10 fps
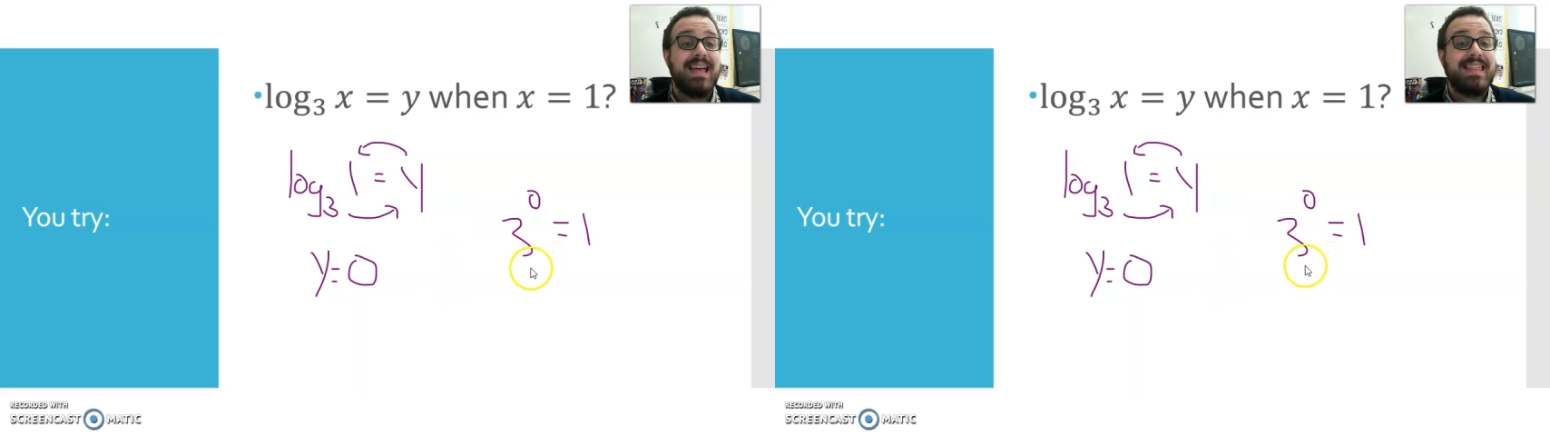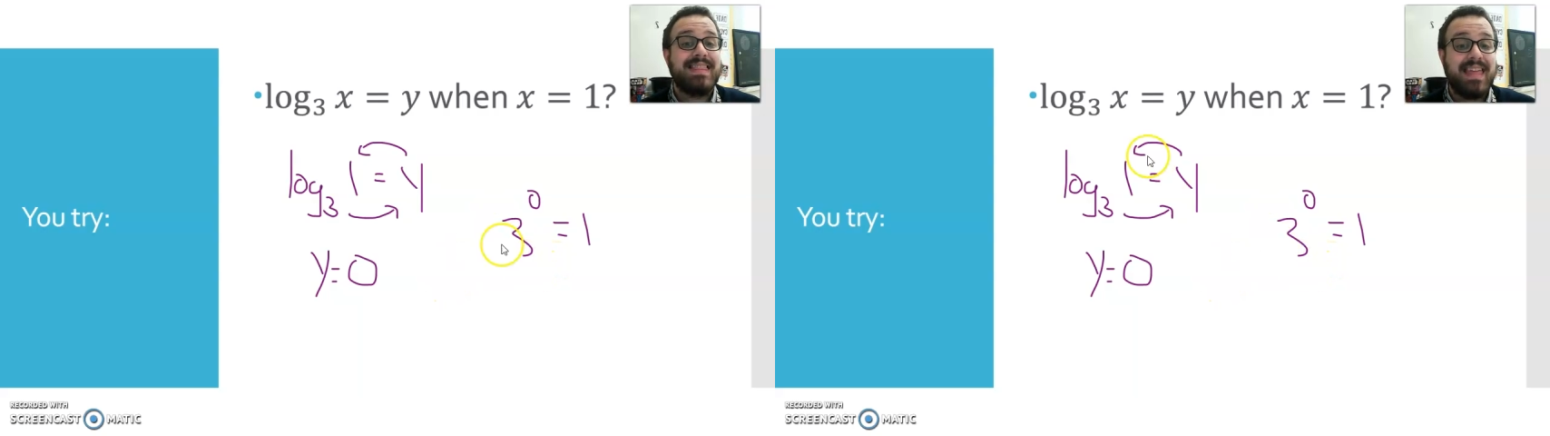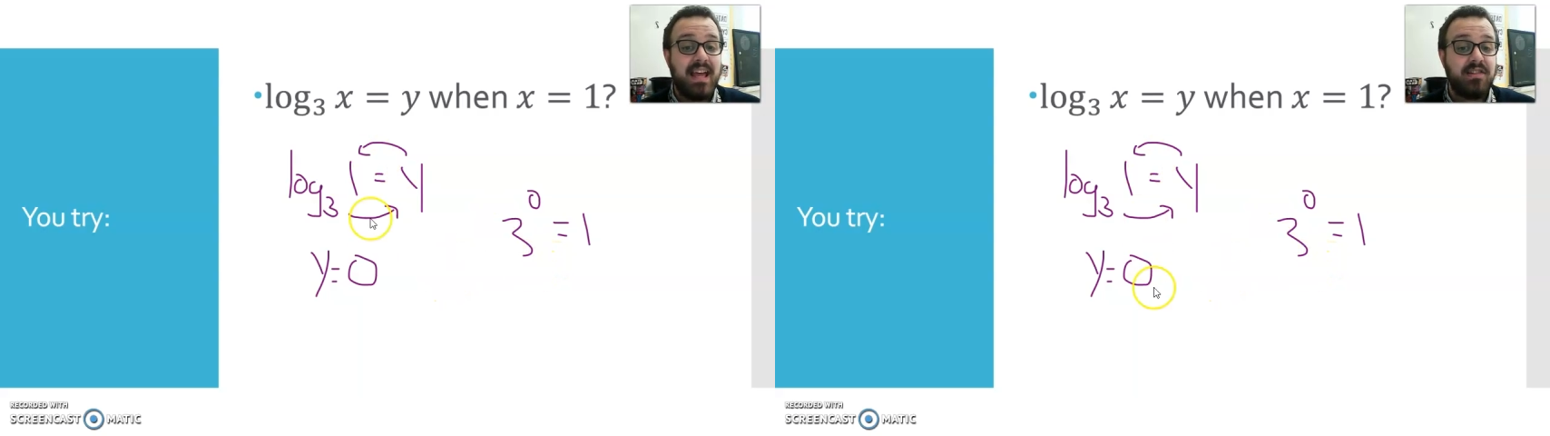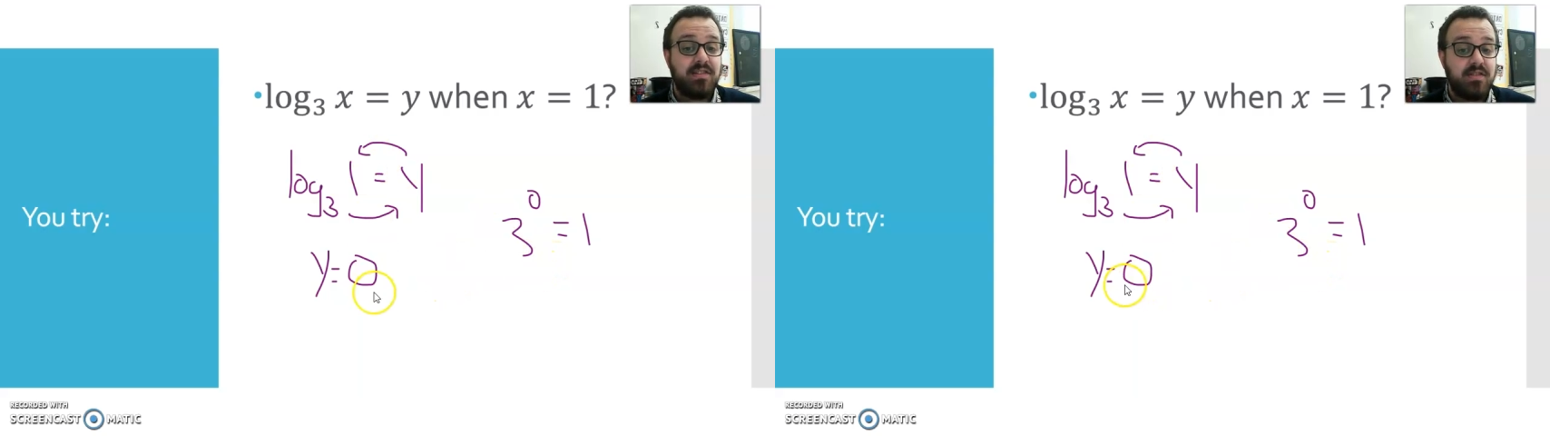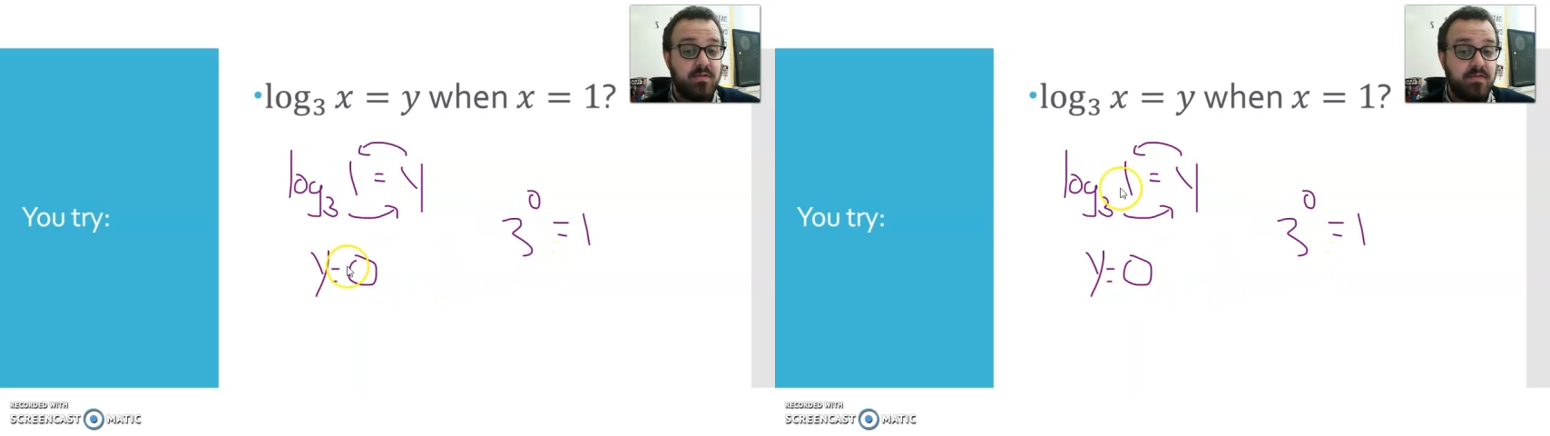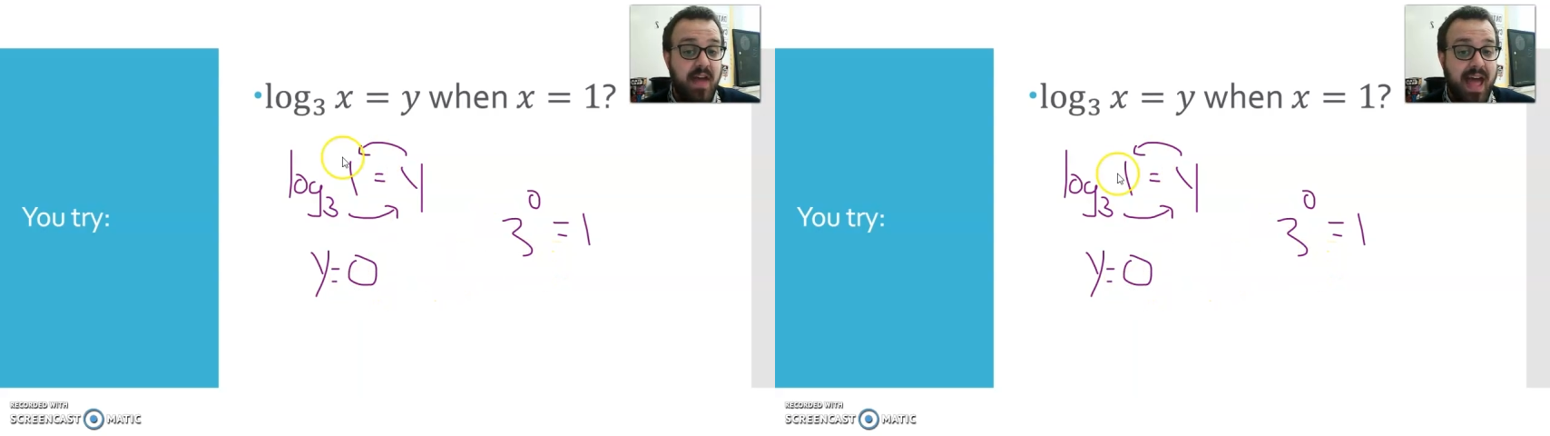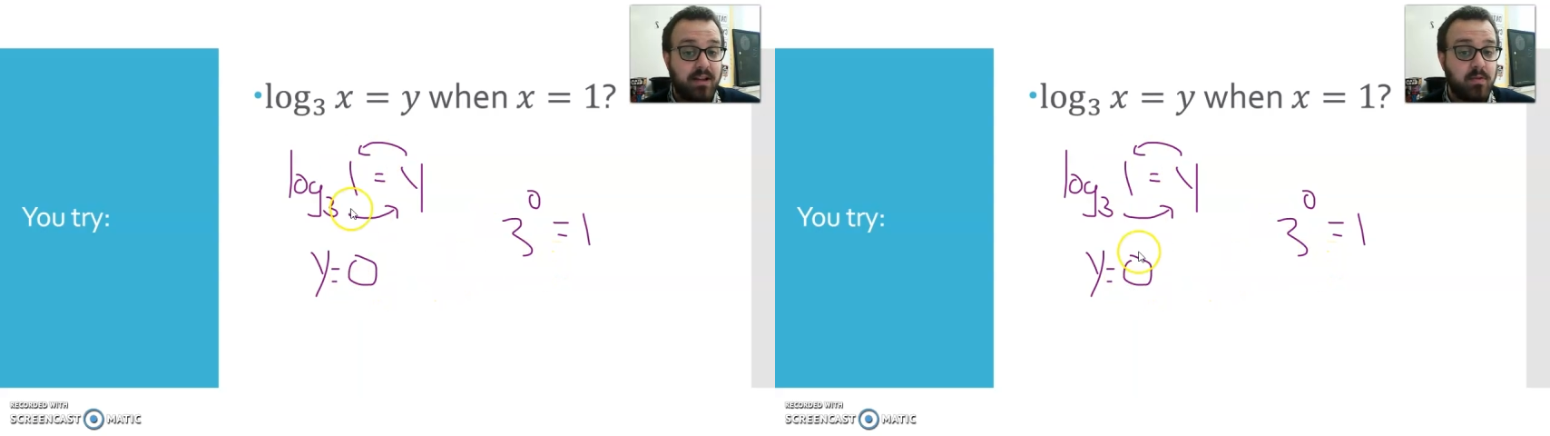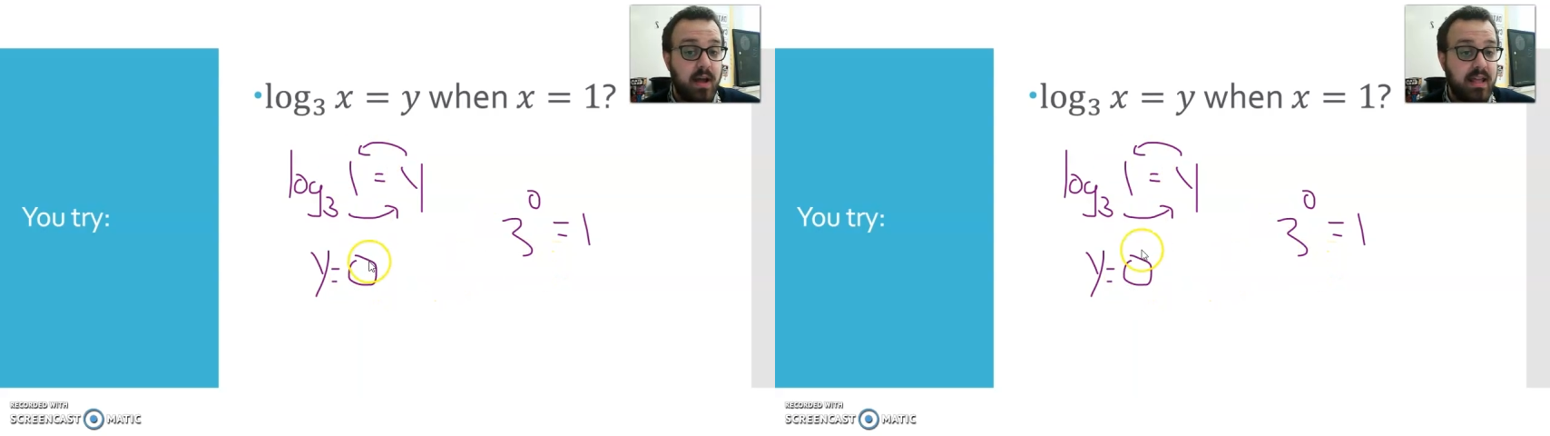This
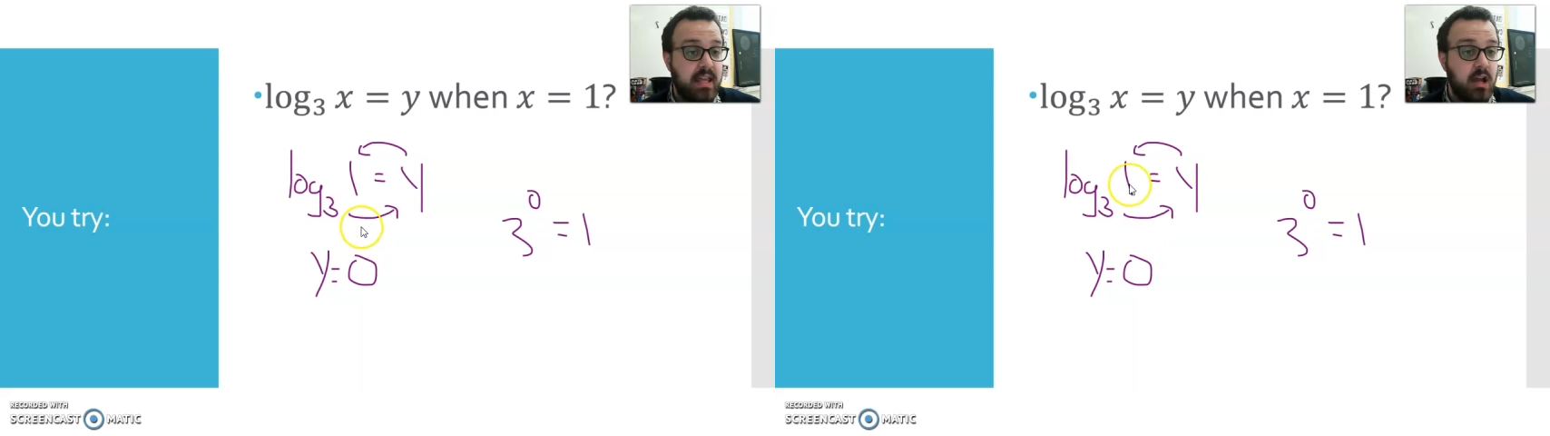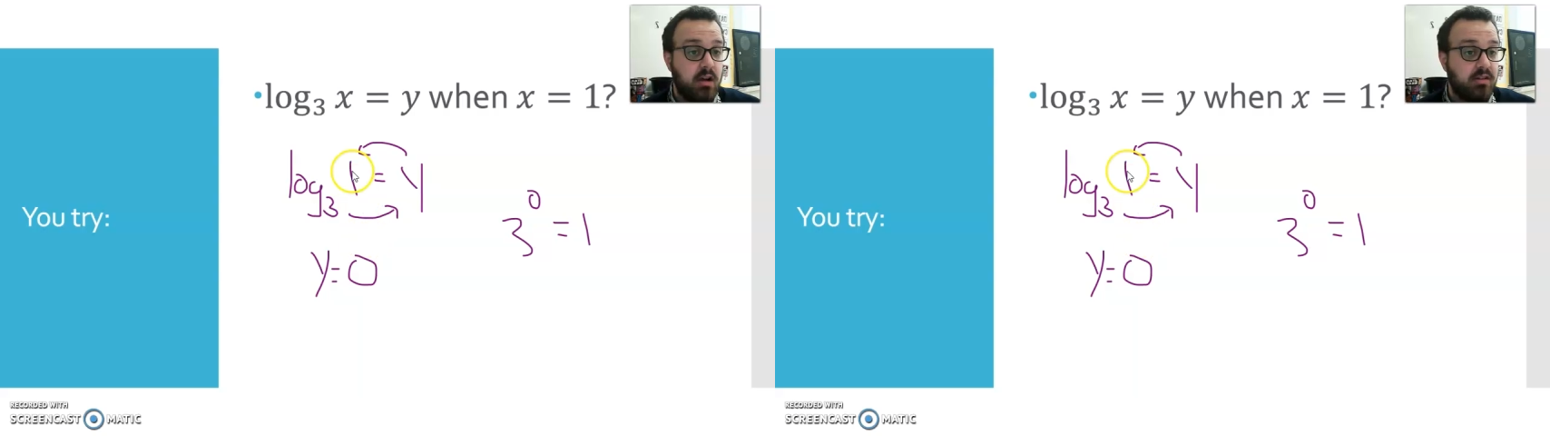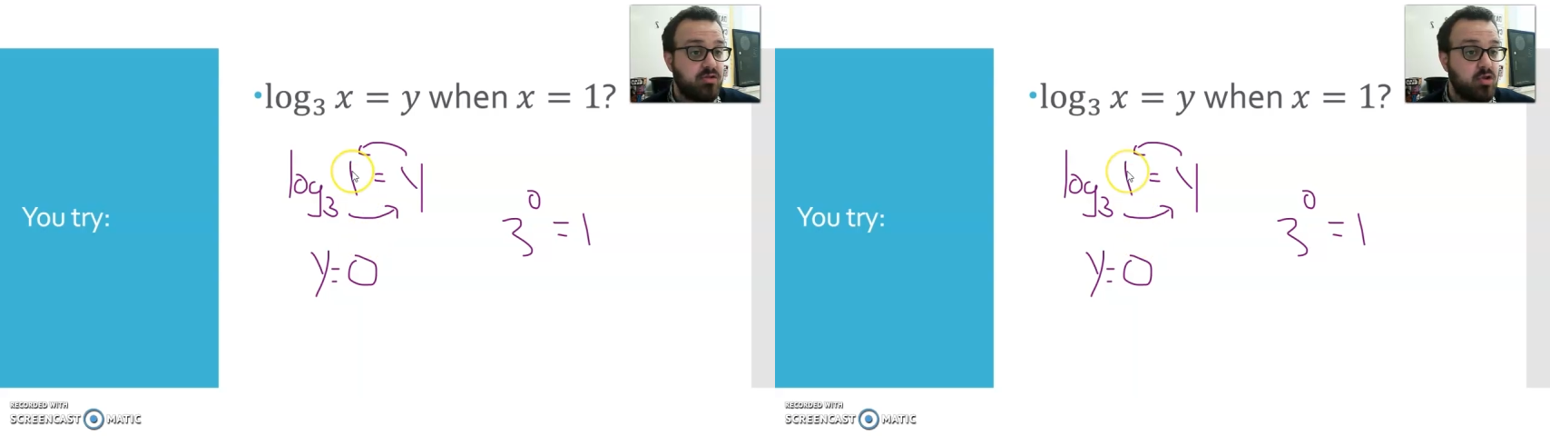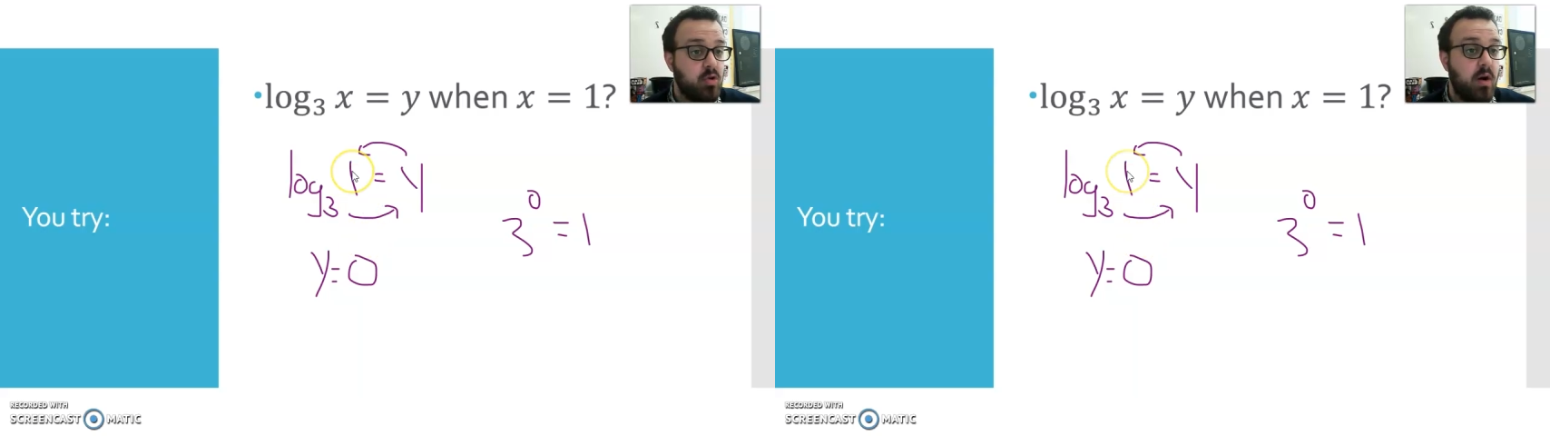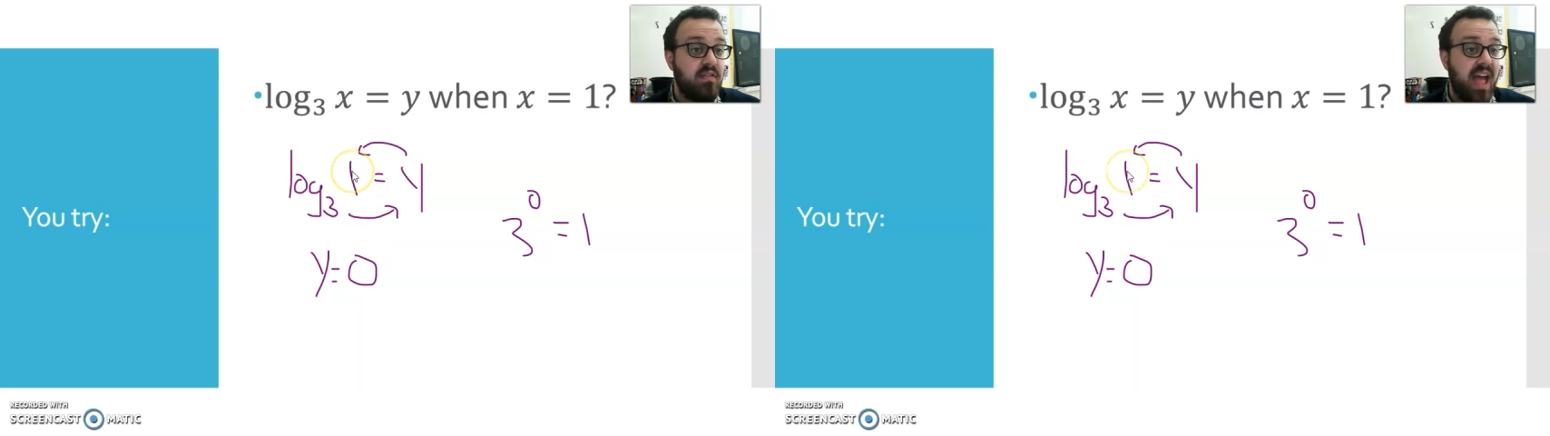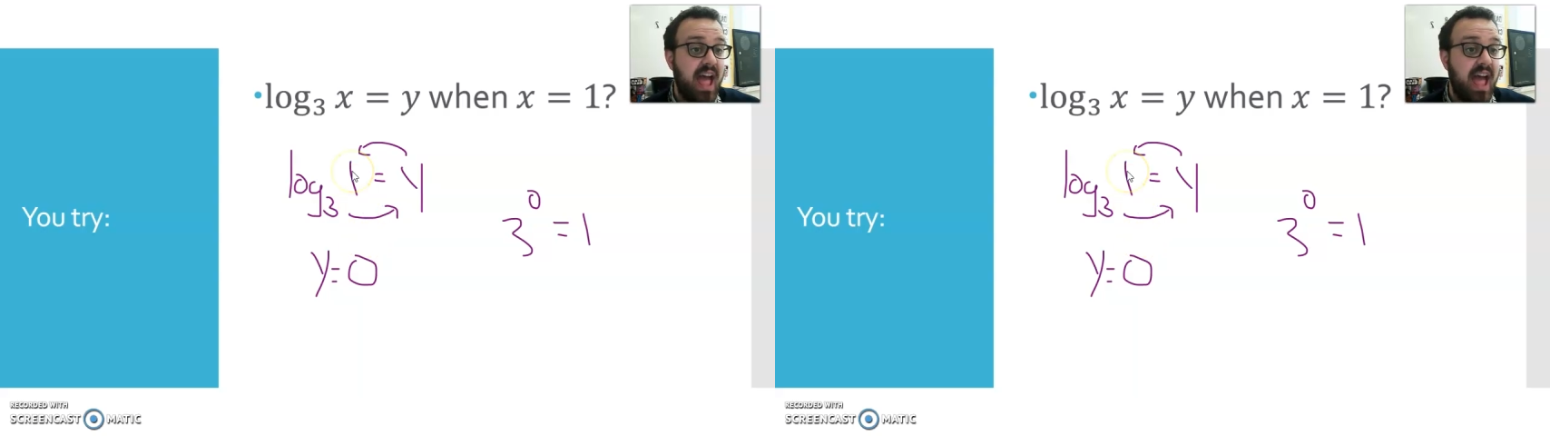fact right here is true of